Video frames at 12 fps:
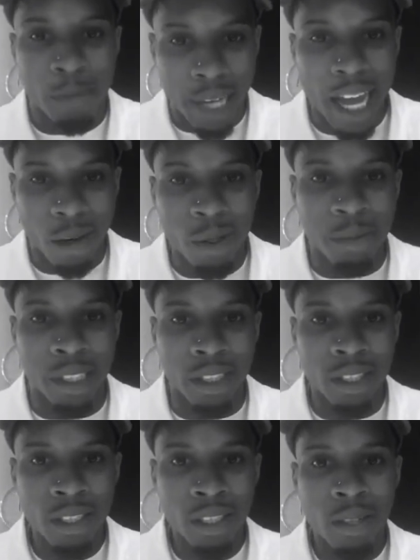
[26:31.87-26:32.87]
I was
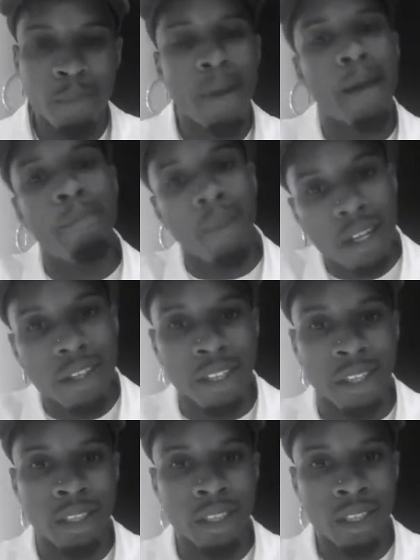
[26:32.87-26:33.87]
also mourning a black
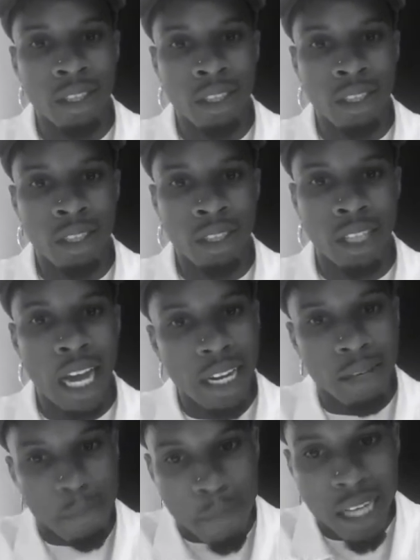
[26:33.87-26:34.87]
woman, my
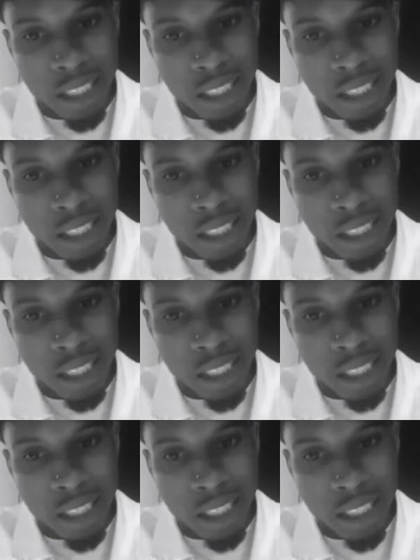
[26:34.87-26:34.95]
mother.